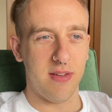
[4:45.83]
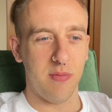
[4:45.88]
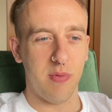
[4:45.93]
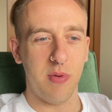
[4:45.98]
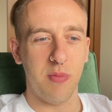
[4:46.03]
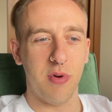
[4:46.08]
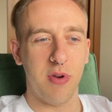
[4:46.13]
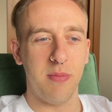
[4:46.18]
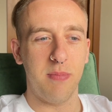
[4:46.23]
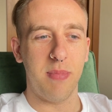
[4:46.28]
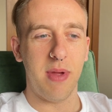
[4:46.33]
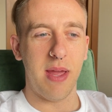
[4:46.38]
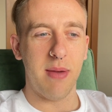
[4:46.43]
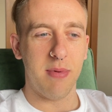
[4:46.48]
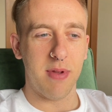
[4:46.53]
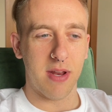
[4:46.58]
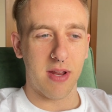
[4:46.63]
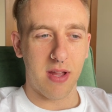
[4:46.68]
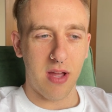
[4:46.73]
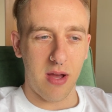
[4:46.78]
We wouldn't be
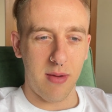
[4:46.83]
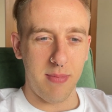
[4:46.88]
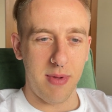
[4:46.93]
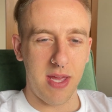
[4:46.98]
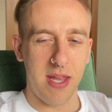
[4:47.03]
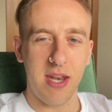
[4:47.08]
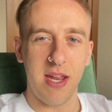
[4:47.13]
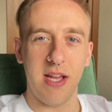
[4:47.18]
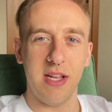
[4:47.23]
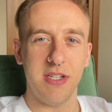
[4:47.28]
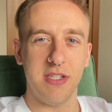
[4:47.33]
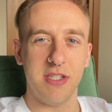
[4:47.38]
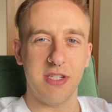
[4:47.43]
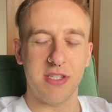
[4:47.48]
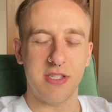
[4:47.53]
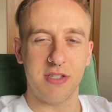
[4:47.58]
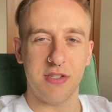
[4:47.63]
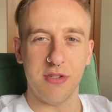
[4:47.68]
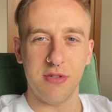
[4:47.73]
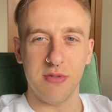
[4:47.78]
able to come in and
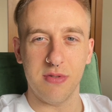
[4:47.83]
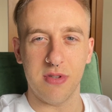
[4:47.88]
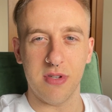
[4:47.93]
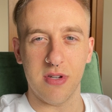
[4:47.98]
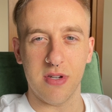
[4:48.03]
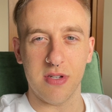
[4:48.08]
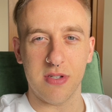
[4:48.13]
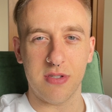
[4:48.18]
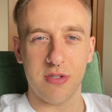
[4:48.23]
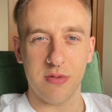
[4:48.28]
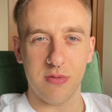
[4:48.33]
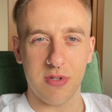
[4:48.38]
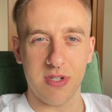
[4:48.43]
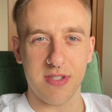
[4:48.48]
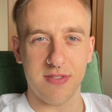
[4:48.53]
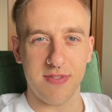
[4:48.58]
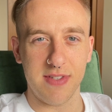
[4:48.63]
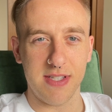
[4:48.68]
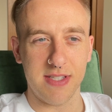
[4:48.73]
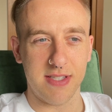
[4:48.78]
just do the
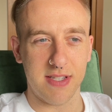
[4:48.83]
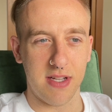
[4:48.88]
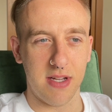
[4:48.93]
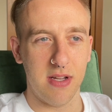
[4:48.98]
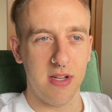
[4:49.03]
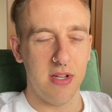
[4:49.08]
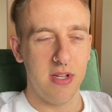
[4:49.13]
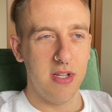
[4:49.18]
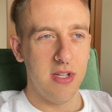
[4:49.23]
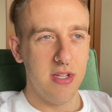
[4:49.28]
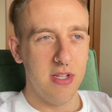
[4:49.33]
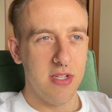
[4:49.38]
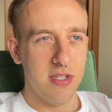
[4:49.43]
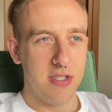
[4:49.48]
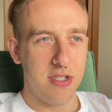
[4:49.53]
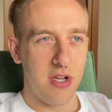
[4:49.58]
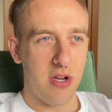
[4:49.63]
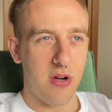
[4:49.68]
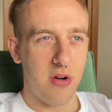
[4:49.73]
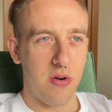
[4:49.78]
tourist visa.
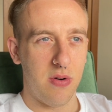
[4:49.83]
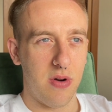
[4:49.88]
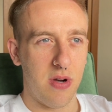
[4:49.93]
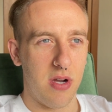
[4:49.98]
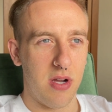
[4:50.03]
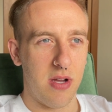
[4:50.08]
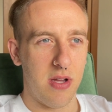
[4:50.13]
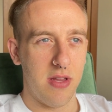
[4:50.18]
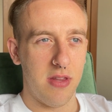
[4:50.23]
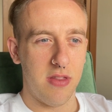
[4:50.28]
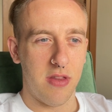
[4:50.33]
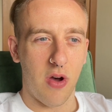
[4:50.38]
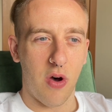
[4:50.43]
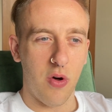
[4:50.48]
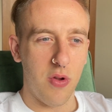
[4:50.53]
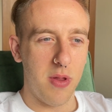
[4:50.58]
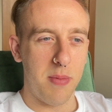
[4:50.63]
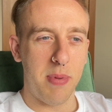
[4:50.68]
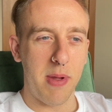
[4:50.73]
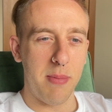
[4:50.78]
So the
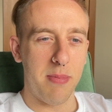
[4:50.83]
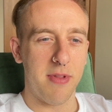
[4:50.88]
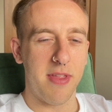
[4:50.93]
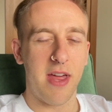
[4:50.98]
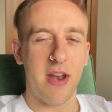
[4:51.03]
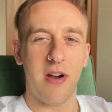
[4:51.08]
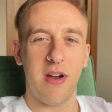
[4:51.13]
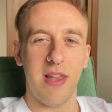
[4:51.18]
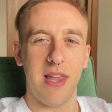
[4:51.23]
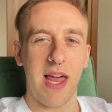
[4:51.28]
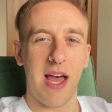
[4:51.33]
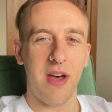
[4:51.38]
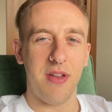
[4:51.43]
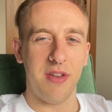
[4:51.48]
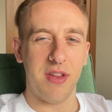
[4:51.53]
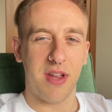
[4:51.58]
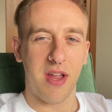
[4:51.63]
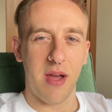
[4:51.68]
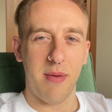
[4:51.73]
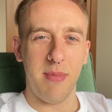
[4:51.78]
only people that are allowed
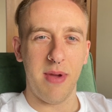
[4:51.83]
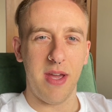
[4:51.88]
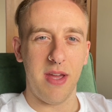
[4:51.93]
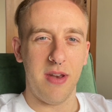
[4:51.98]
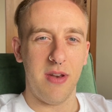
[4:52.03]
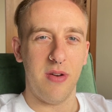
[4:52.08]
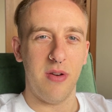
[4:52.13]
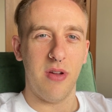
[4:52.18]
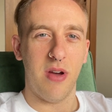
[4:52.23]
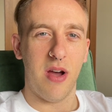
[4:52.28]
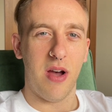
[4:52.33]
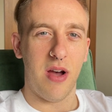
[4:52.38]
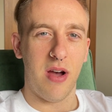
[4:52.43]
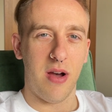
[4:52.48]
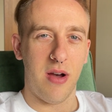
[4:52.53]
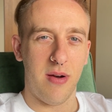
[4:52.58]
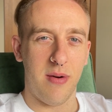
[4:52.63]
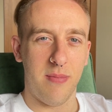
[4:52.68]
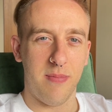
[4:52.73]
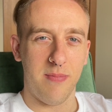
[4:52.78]
to come in
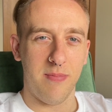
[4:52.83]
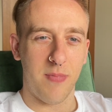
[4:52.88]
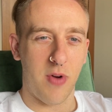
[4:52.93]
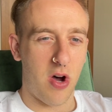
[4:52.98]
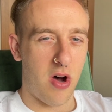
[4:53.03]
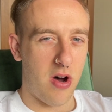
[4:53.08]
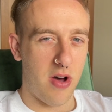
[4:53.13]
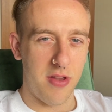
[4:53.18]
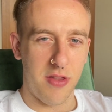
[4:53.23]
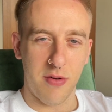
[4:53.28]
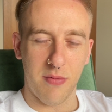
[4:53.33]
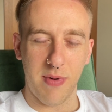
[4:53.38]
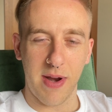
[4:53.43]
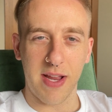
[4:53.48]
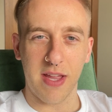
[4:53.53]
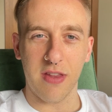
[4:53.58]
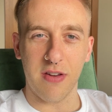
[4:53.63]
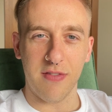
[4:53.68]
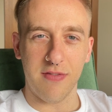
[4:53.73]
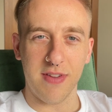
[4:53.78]
on the
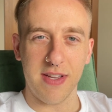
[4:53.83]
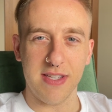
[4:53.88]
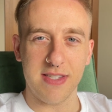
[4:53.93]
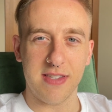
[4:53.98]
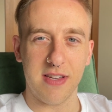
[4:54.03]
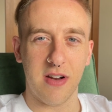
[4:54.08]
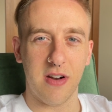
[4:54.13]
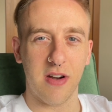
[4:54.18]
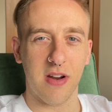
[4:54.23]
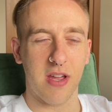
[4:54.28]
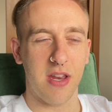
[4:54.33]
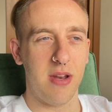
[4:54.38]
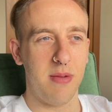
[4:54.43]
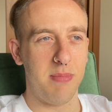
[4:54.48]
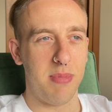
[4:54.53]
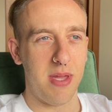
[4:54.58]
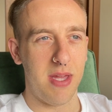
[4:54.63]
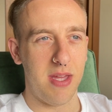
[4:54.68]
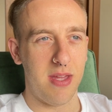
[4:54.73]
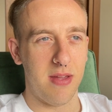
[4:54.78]
regular visa are going to
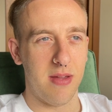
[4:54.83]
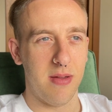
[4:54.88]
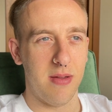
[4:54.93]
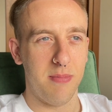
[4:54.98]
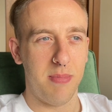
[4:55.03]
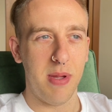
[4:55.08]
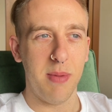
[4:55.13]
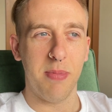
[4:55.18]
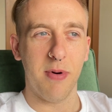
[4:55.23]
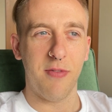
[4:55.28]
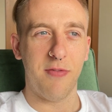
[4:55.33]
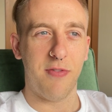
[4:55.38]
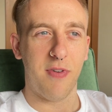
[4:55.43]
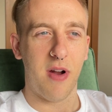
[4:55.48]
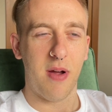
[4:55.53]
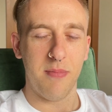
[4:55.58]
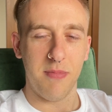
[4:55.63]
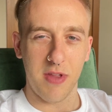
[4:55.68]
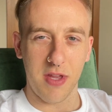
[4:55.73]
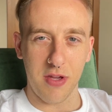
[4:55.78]
be people
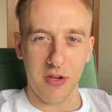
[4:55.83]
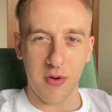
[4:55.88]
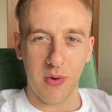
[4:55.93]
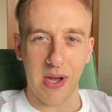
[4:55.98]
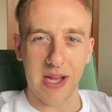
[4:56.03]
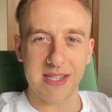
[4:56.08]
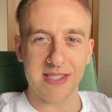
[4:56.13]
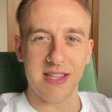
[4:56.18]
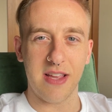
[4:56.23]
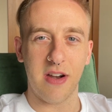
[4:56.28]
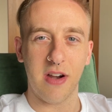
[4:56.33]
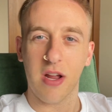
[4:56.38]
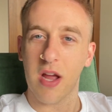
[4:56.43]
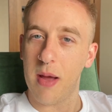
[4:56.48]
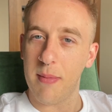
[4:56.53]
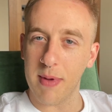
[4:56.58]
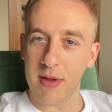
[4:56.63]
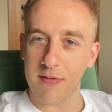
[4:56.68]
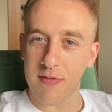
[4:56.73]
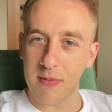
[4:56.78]
from the US that are
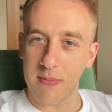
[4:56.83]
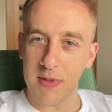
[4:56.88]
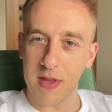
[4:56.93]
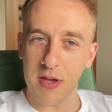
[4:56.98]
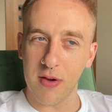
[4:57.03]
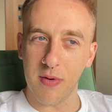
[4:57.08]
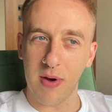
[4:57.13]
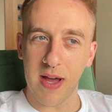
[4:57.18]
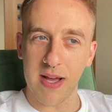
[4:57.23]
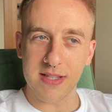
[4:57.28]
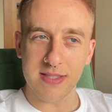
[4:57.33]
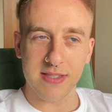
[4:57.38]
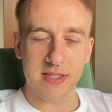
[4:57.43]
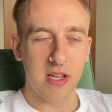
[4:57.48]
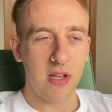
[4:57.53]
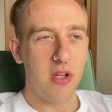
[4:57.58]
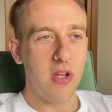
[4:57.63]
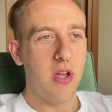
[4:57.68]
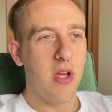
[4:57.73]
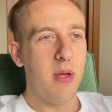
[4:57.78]
coming from the US
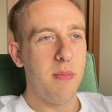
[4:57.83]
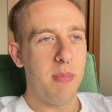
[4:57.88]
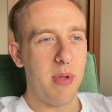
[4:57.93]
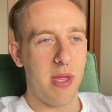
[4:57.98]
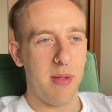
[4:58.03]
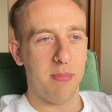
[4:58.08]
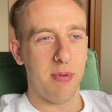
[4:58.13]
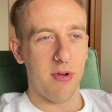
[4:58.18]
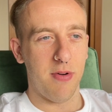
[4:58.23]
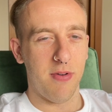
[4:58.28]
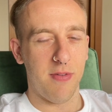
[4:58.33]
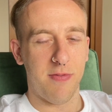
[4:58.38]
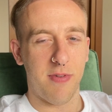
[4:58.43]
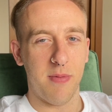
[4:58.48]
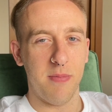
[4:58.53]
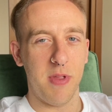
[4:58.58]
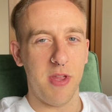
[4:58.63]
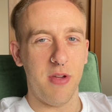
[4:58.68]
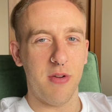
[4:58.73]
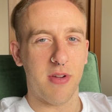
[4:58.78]
people
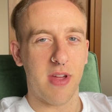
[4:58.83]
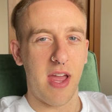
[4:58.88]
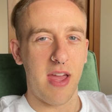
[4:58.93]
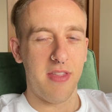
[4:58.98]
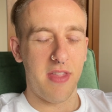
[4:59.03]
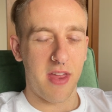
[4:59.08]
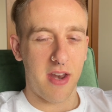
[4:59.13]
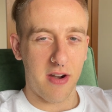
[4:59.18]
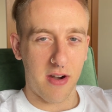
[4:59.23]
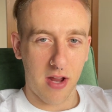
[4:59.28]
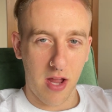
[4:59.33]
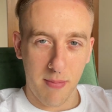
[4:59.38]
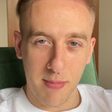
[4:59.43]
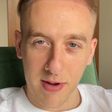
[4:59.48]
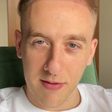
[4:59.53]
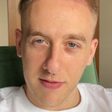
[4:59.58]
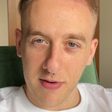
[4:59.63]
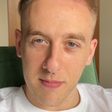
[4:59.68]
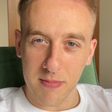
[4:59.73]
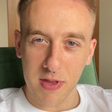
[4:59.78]
from the UK that are
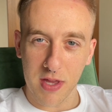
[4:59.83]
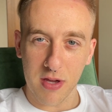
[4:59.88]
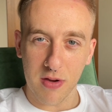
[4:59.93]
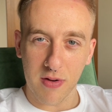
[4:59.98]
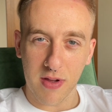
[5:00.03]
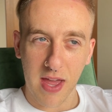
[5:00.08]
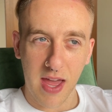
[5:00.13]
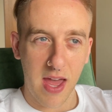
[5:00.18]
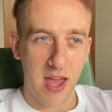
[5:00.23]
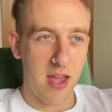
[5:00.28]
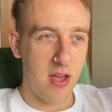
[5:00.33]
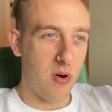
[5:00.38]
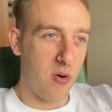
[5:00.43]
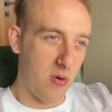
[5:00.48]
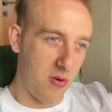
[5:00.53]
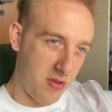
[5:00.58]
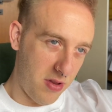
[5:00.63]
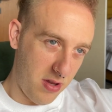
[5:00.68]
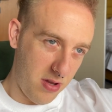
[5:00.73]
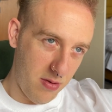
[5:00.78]
coming from the UK
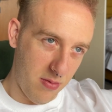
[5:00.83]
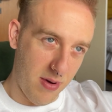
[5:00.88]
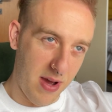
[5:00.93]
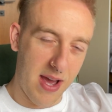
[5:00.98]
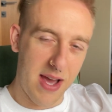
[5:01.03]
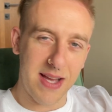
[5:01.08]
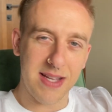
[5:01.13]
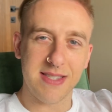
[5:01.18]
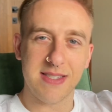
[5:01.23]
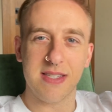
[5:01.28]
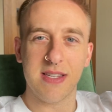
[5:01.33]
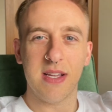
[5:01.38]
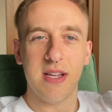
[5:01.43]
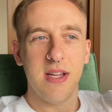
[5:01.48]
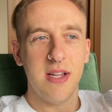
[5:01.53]
or the US.